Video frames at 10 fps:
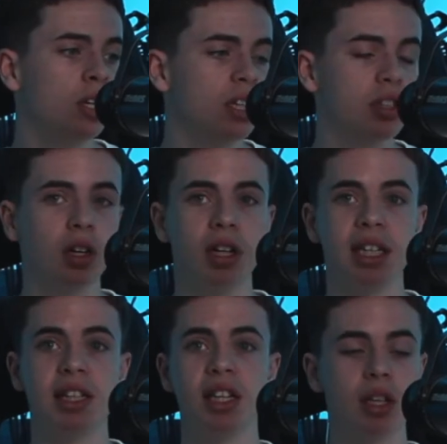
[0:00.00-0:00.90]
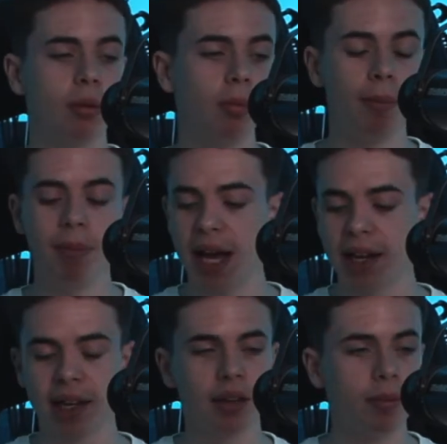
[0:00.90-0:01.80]
start listening to something on my
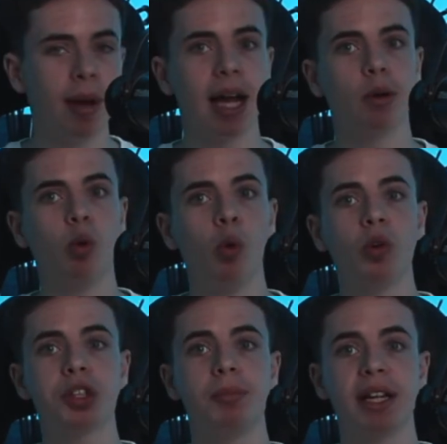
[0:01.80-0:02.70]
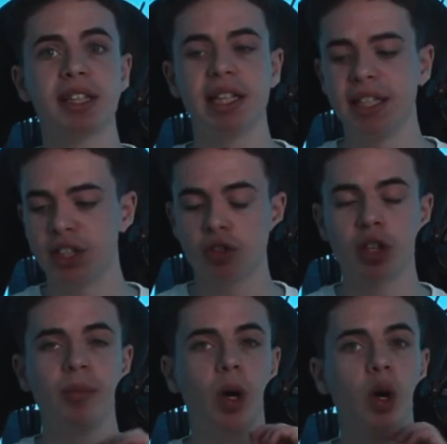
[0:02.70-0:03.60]
Mac, the Mac will automatically
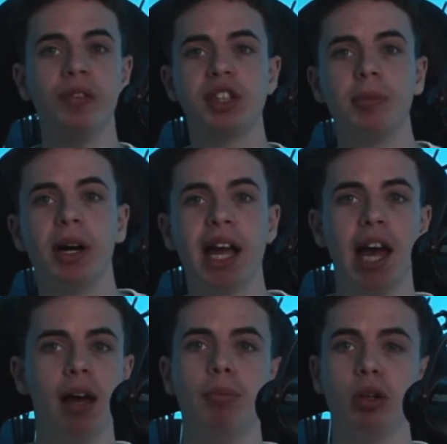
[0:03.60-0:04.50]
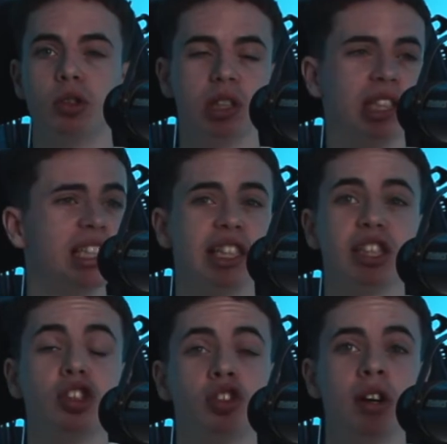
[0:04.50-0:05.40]
stream over to my AirPods, which is
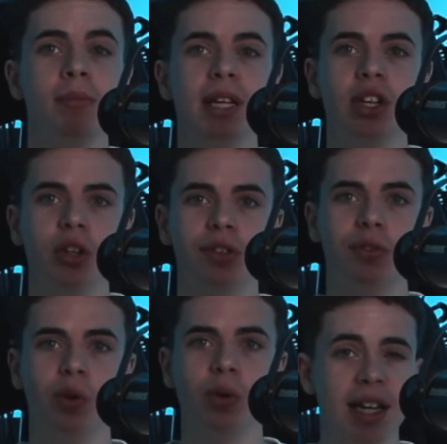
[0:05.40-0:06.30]
extremely useful.